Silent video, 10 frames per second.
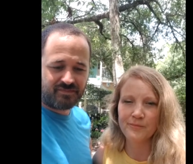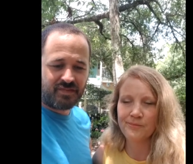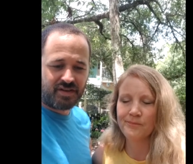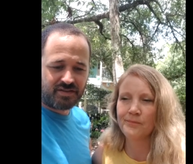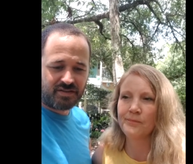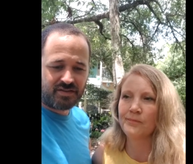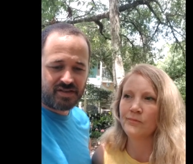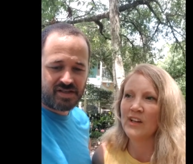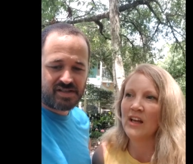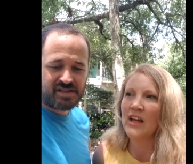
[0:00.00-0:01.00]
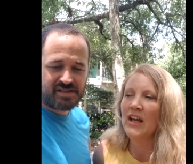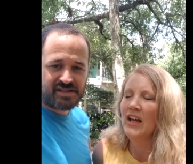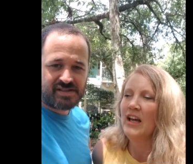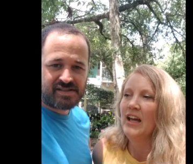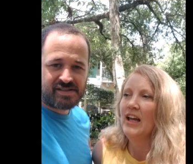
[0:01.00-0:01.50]
Speaker 1: Yes.
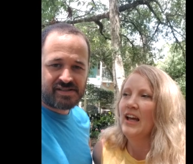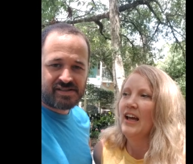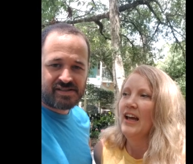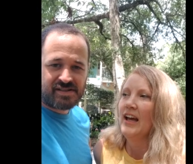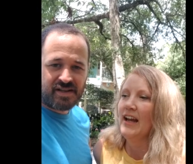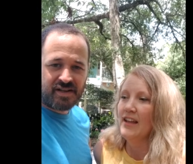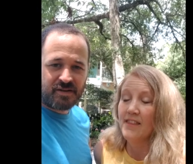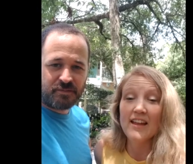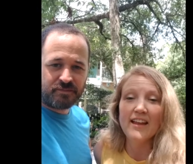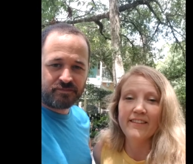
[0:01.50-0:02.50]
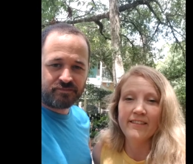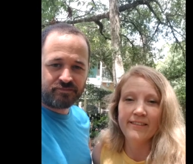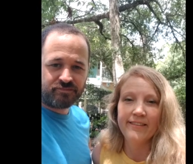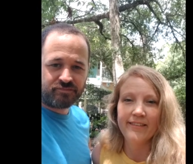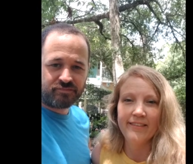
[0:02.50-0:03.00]
And then
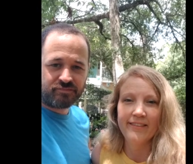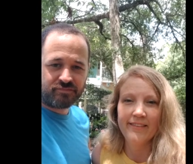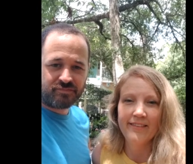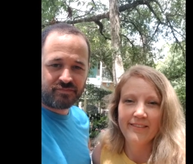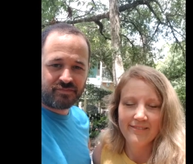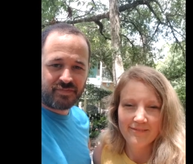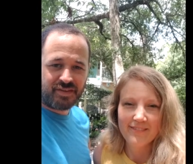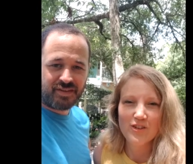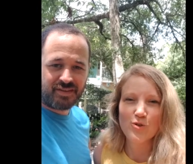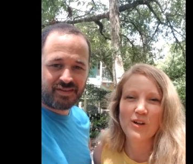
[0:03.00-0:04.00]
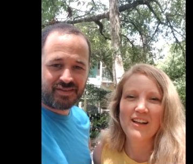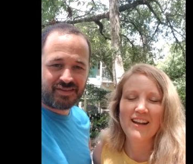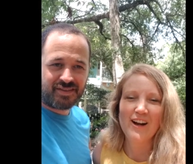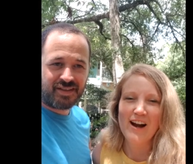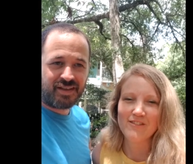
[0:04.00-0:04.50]
shortly
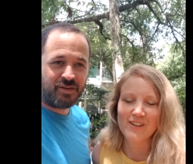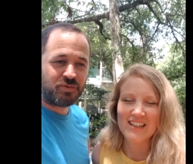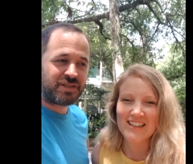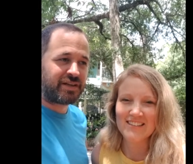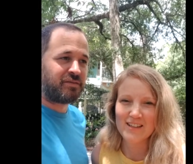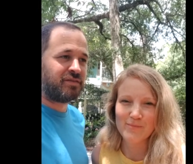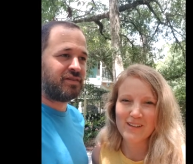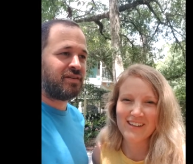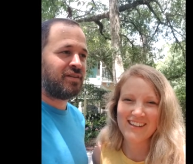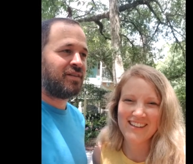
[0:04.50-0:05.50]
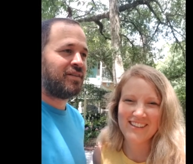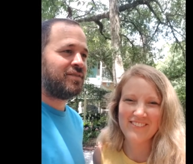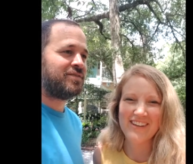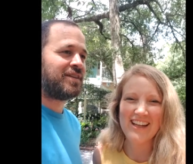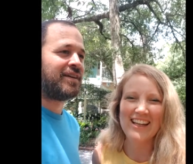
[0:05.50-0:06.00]
thereafter in like December, a,
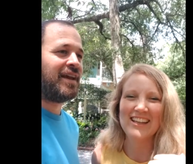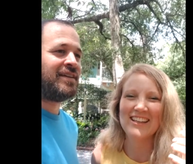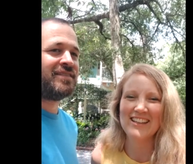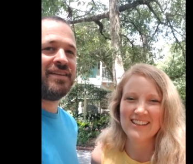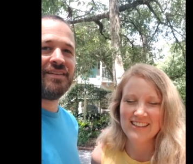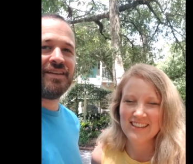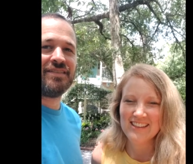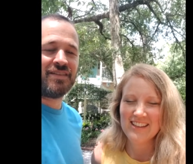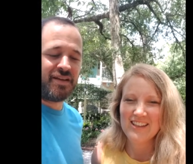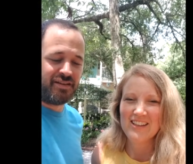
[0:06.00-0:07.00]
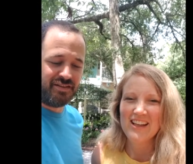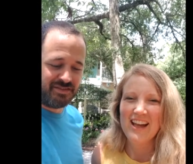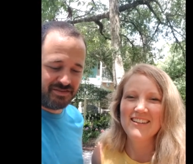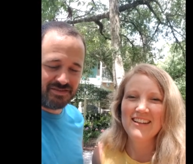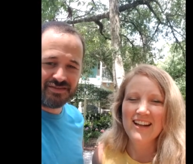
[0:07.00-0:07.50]
we. like
Speaker 2: 18 days later.
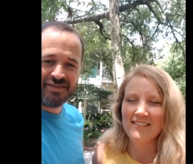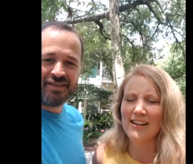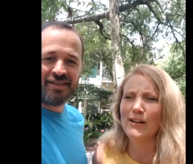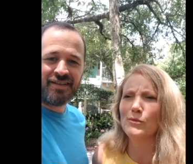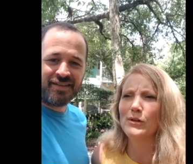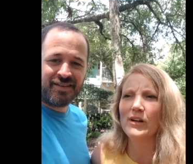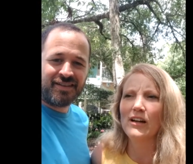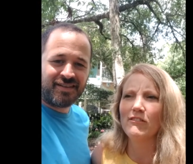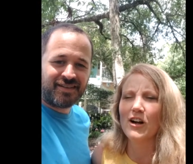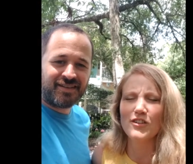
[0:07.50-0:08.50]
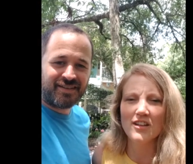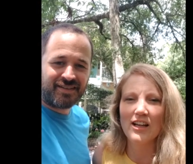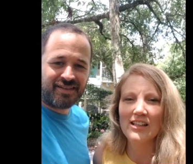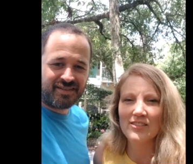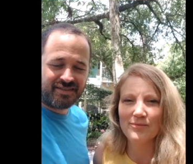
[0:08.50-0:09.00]
Speaker 1: 18 days later, we were given our
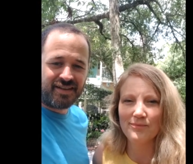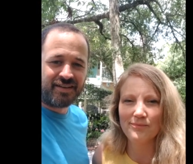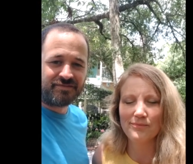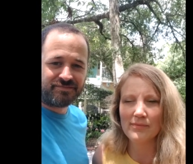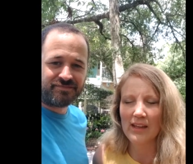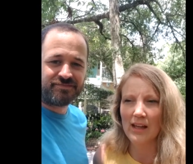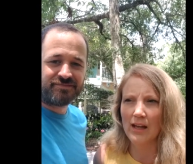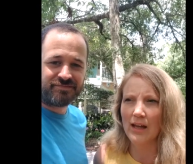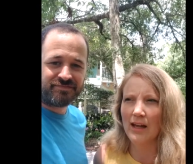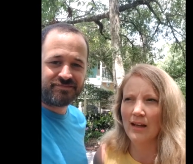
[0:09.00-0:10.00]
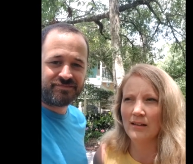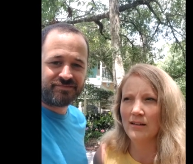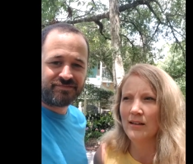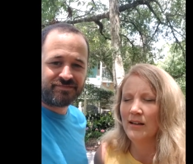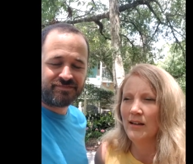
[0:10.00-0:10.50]
son. Yeah. And
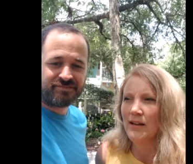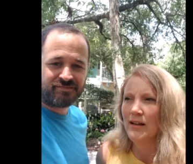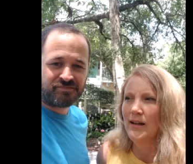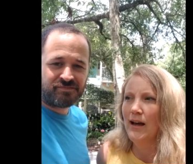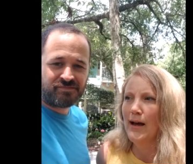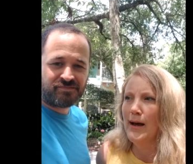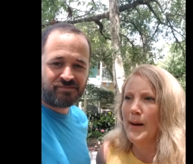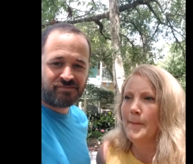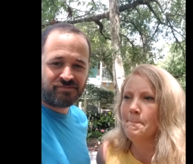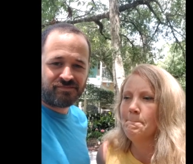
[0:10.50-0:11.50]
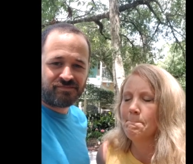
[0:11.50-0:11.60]
um,